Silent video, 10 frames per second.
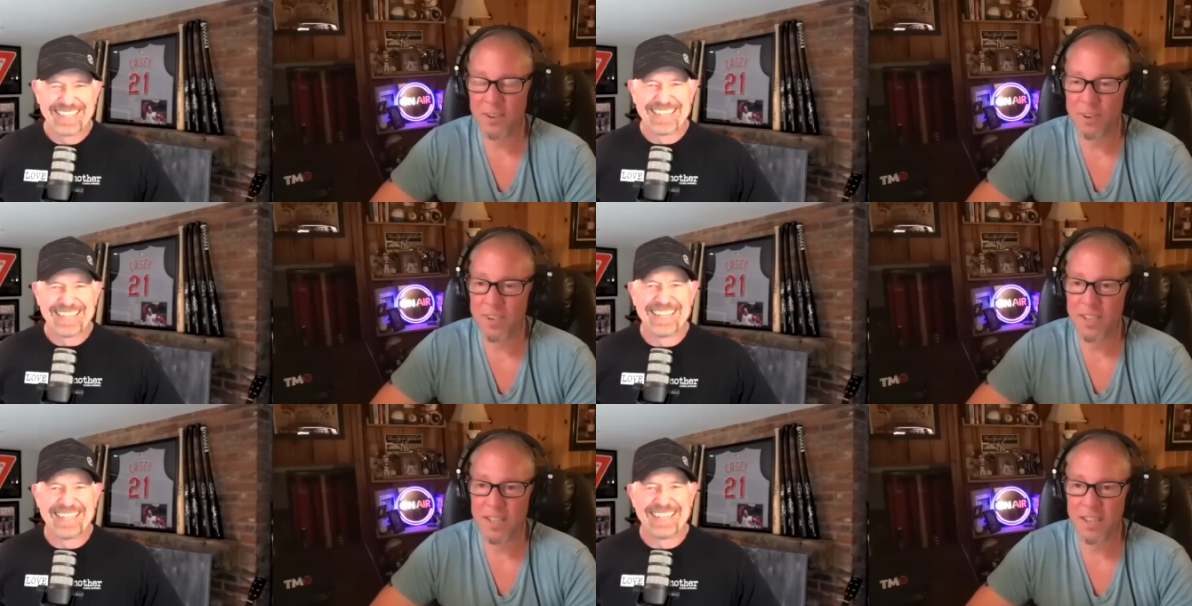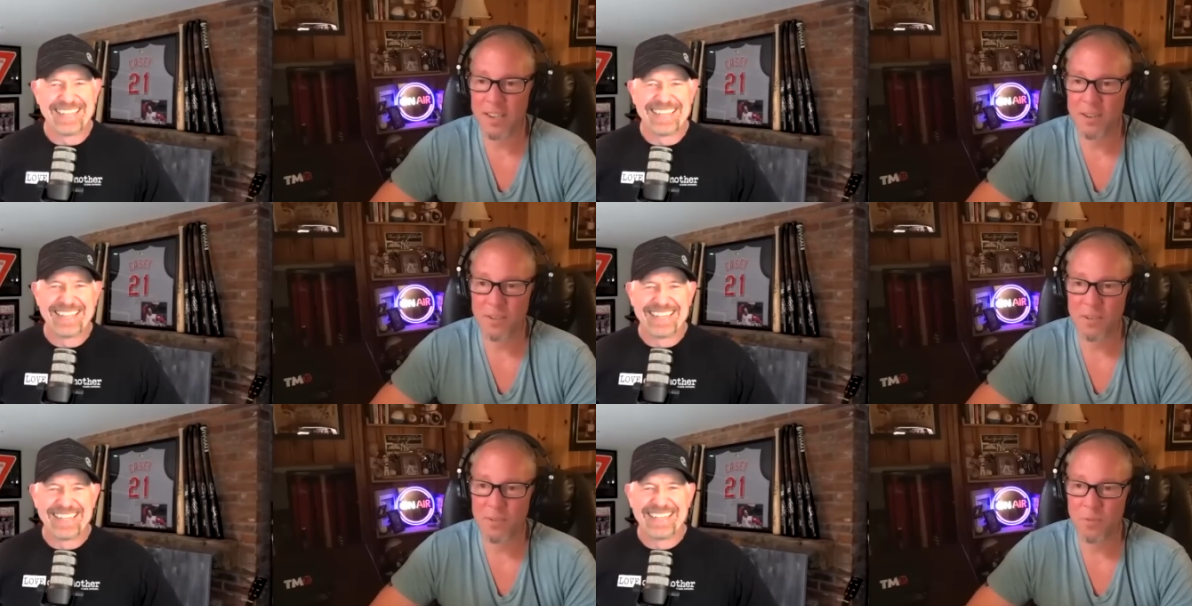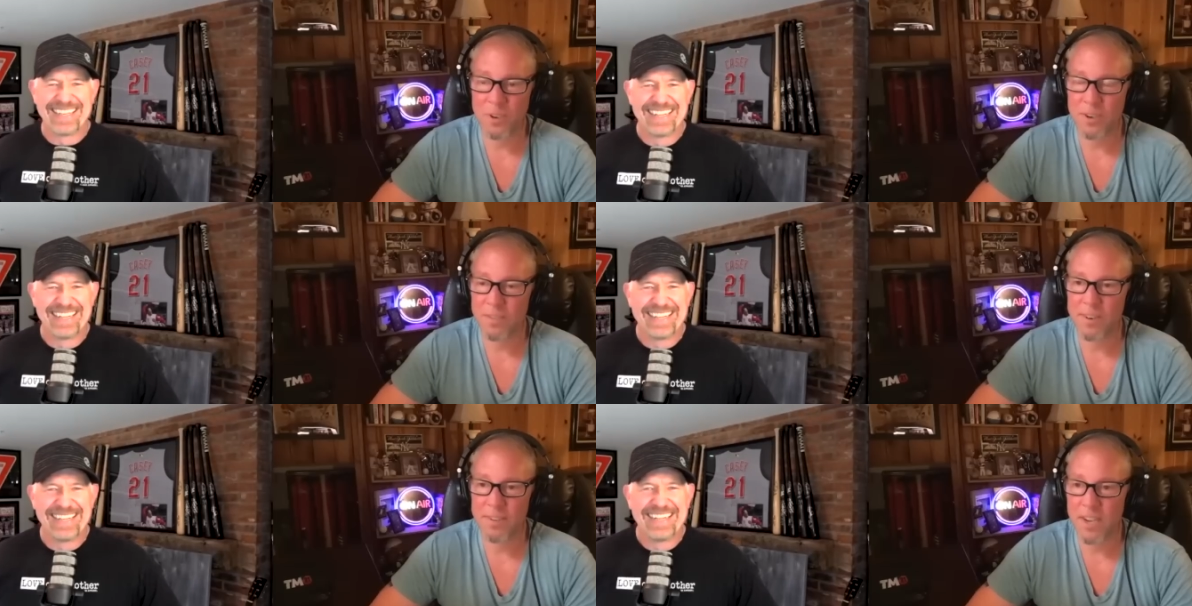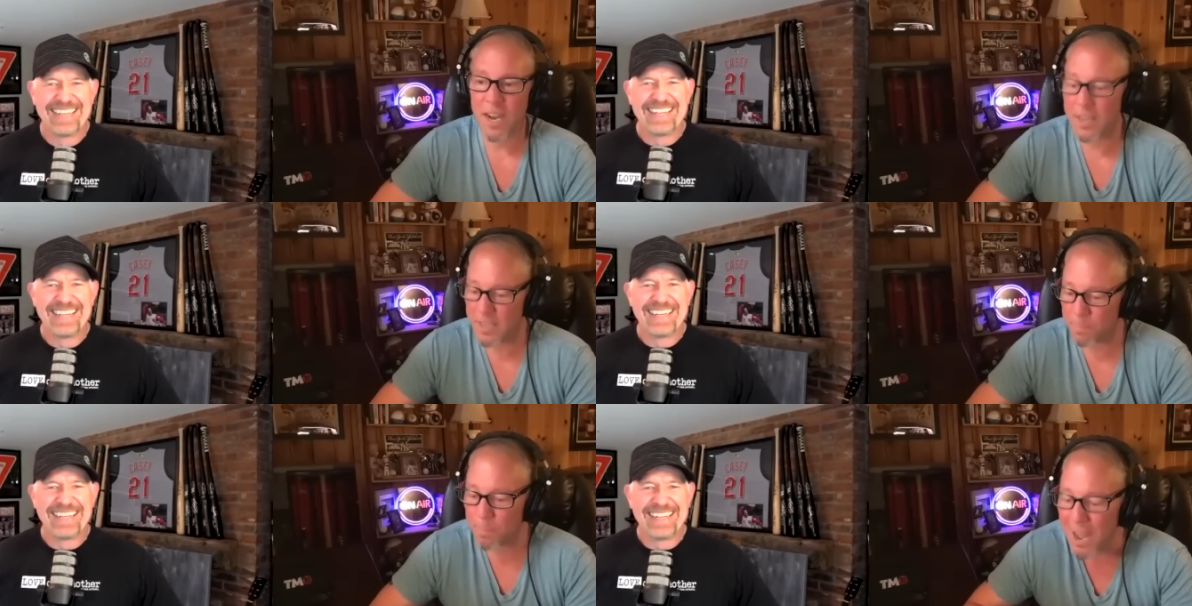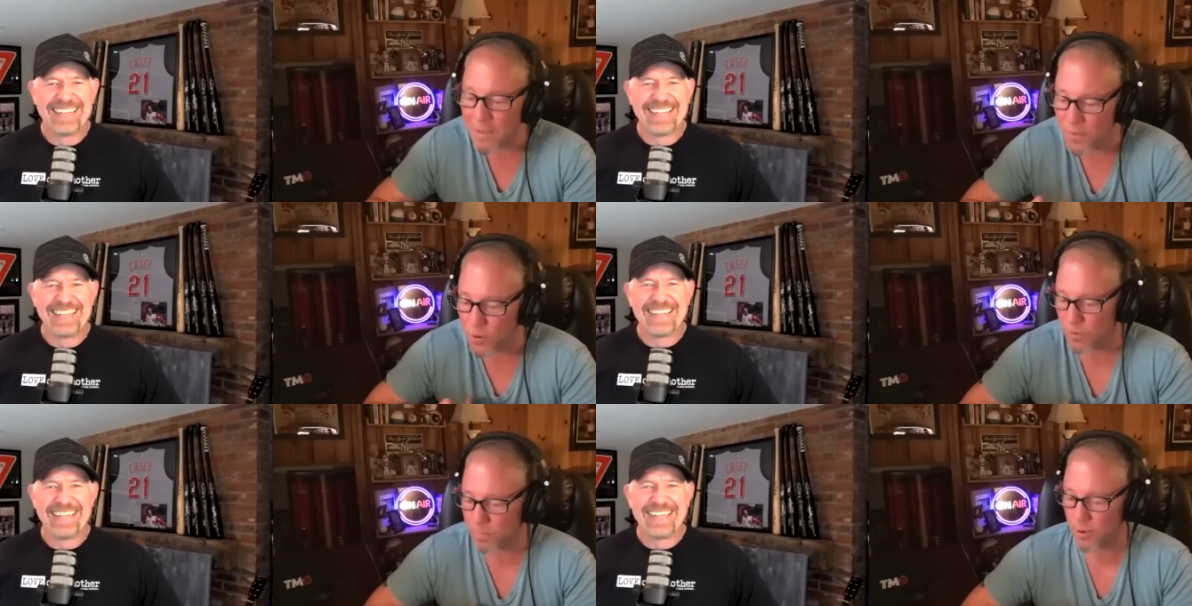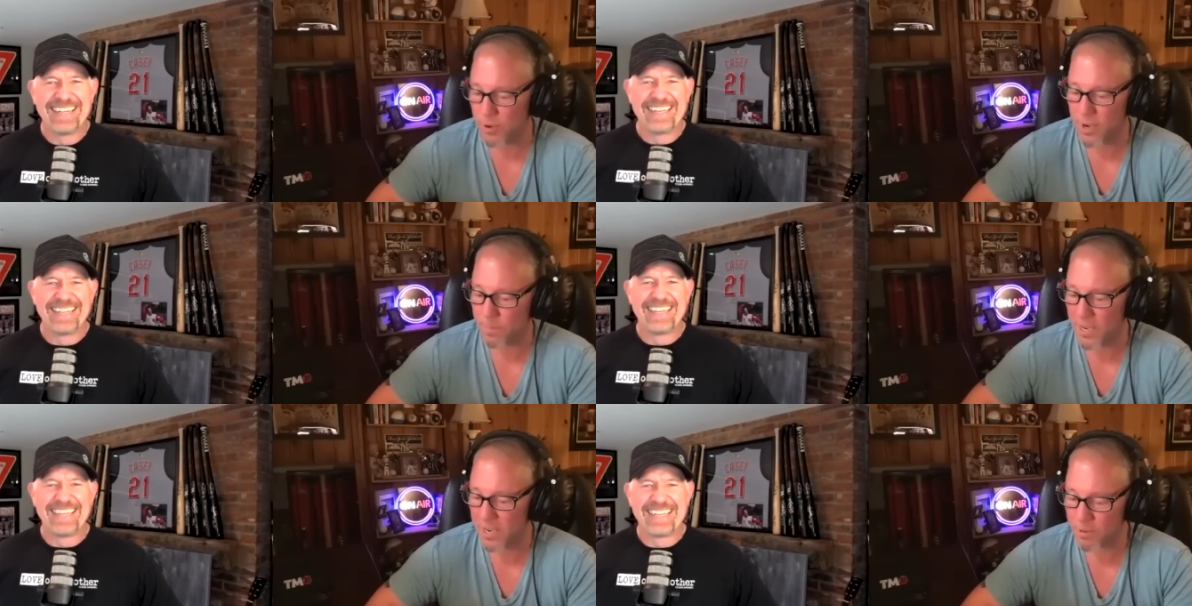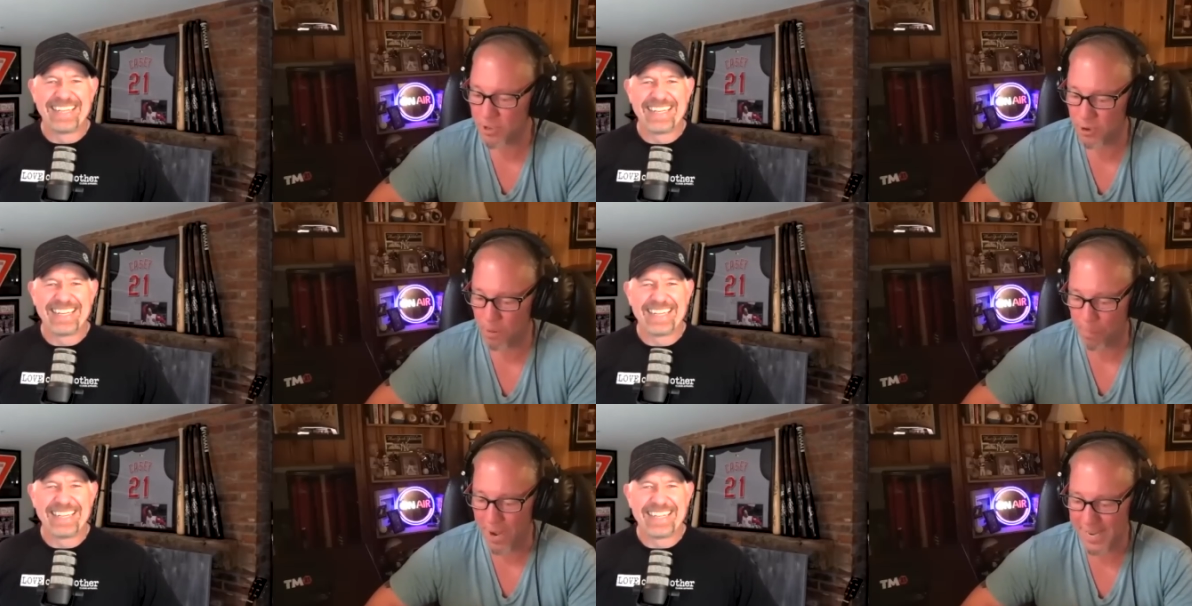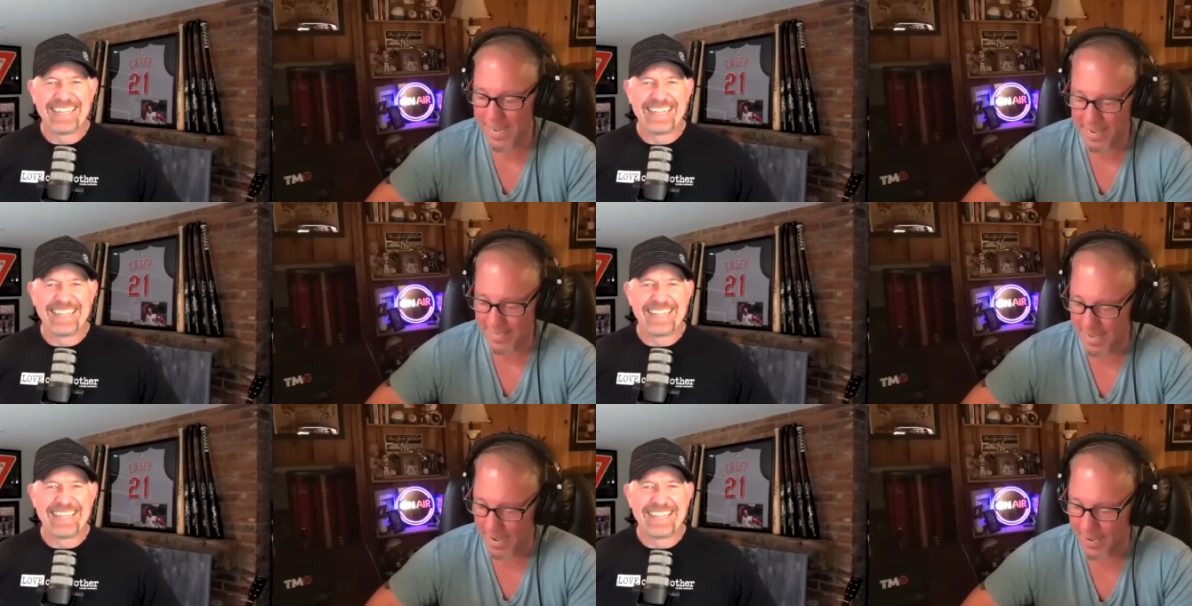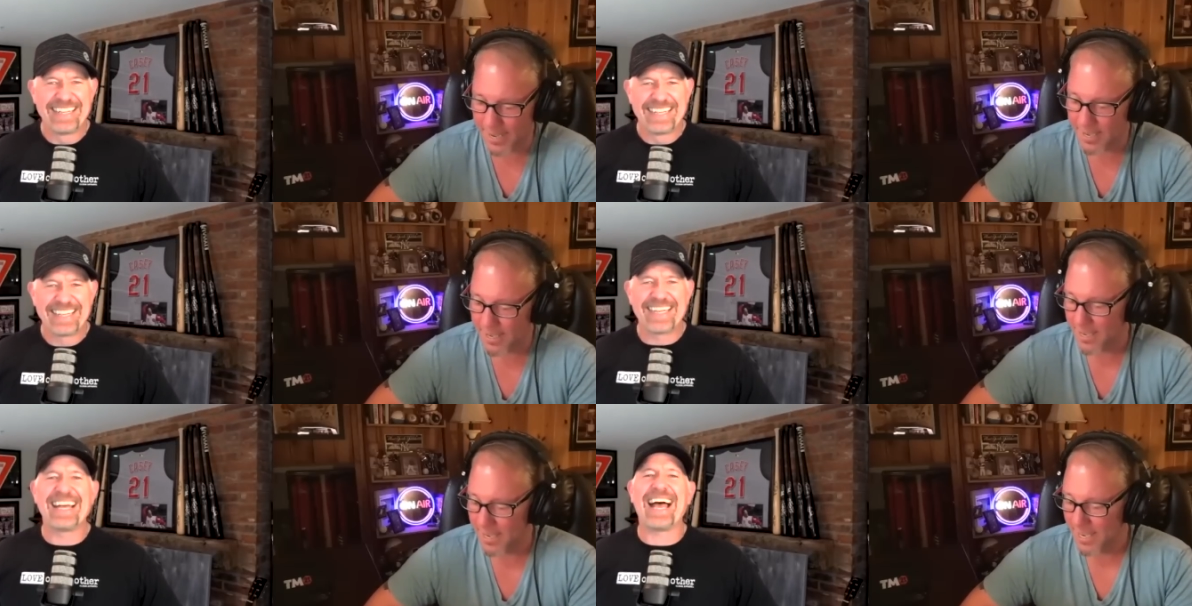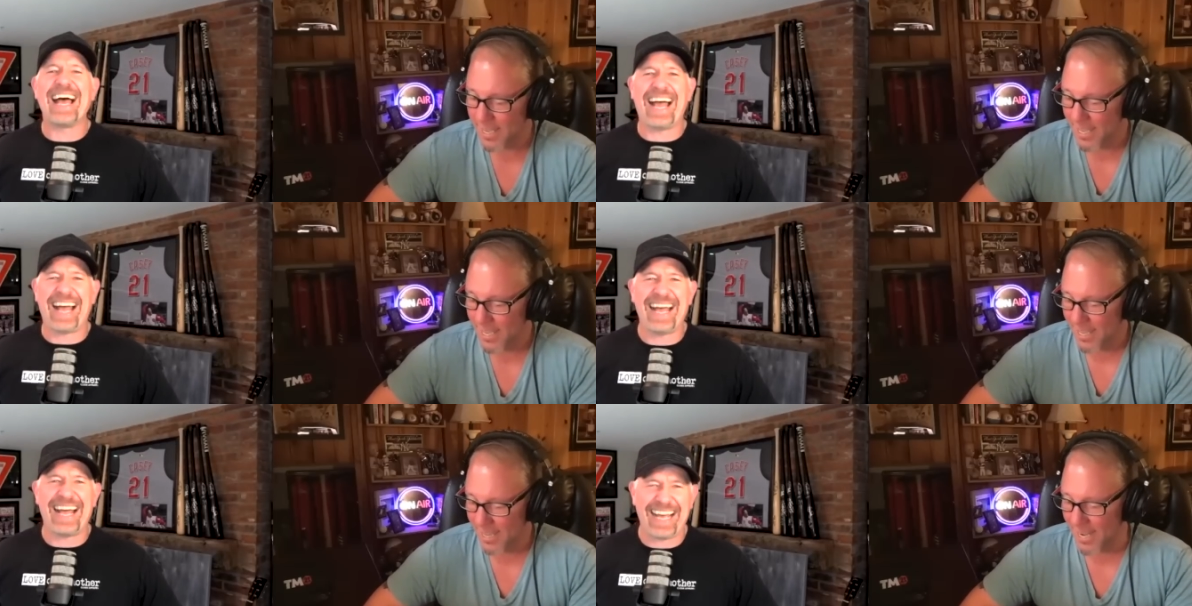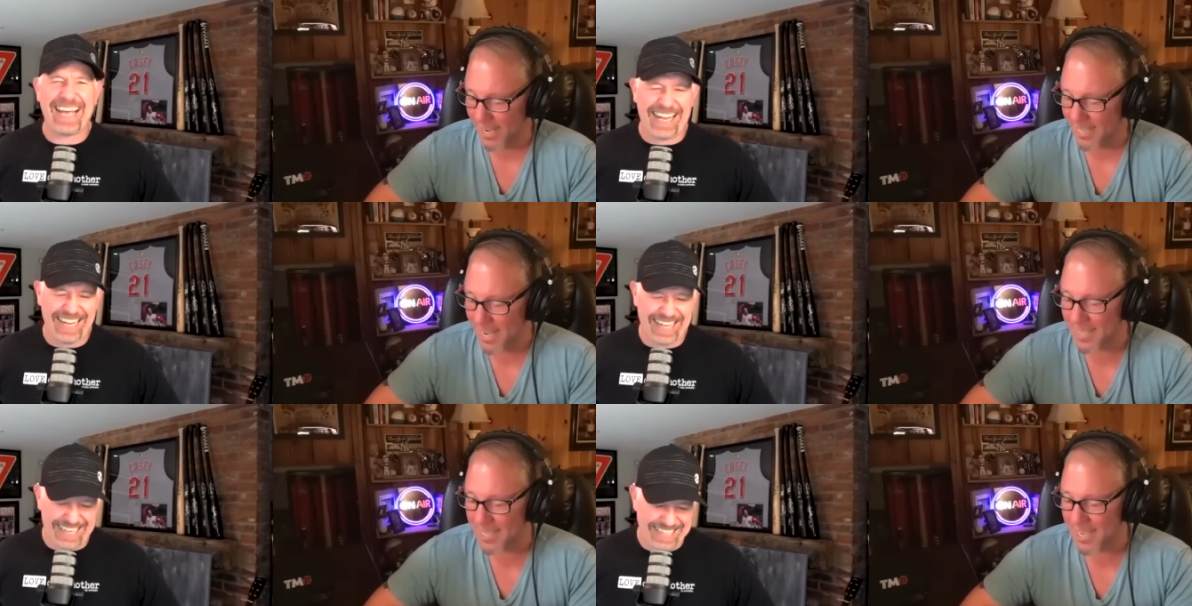Speaker 1: want to, like, we don't even have to. My phone's blown up, and I'm just your podcast guy. Like, that's